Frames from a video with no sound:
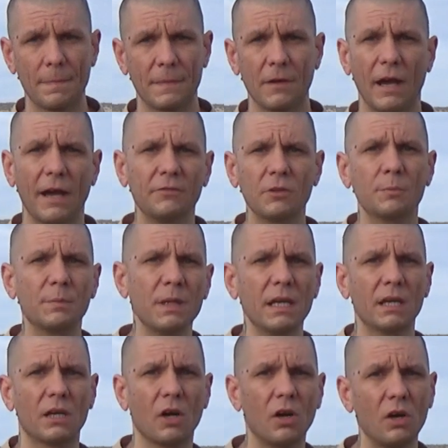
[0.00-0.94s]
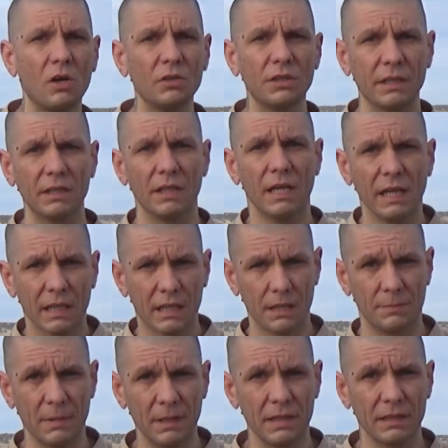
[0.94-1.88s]
After being called and
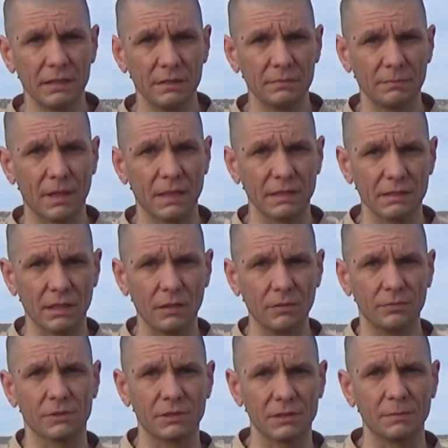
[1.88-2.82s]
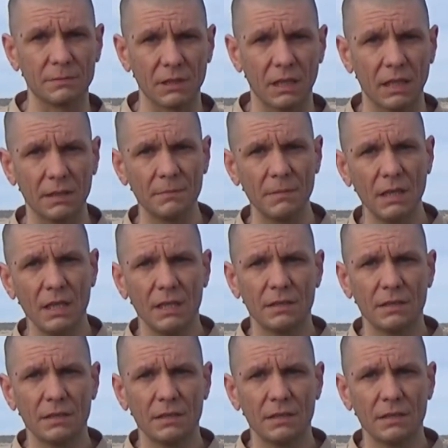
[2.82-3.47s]
committing myself for some time